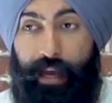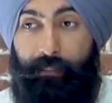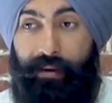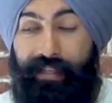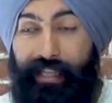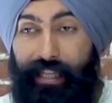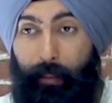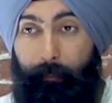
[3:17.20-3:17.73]
That
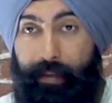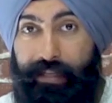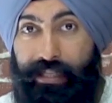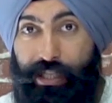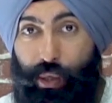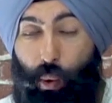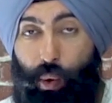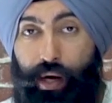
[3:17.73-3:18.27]
means that the
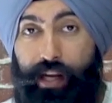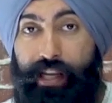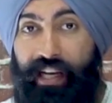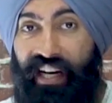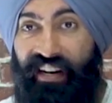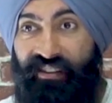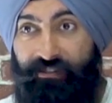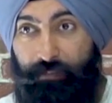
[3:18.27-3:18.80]
majority
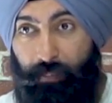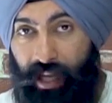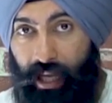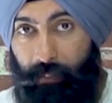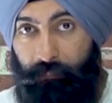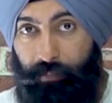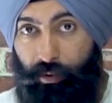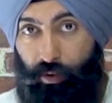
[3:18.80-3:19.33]
of
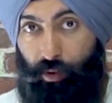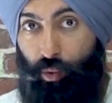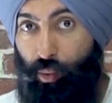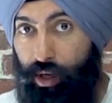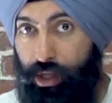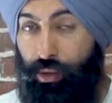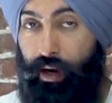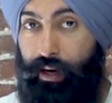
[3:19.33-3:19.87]
people
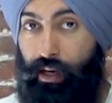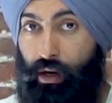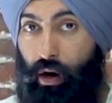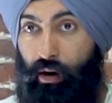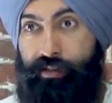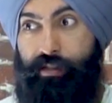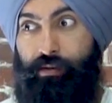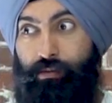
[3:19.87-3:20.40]
with credit
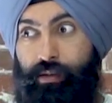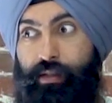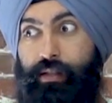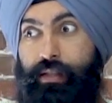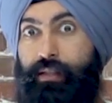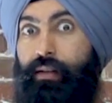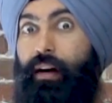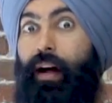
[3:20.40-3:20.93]
cards, which
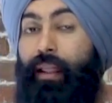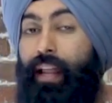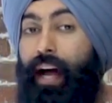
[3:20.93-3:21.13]
is a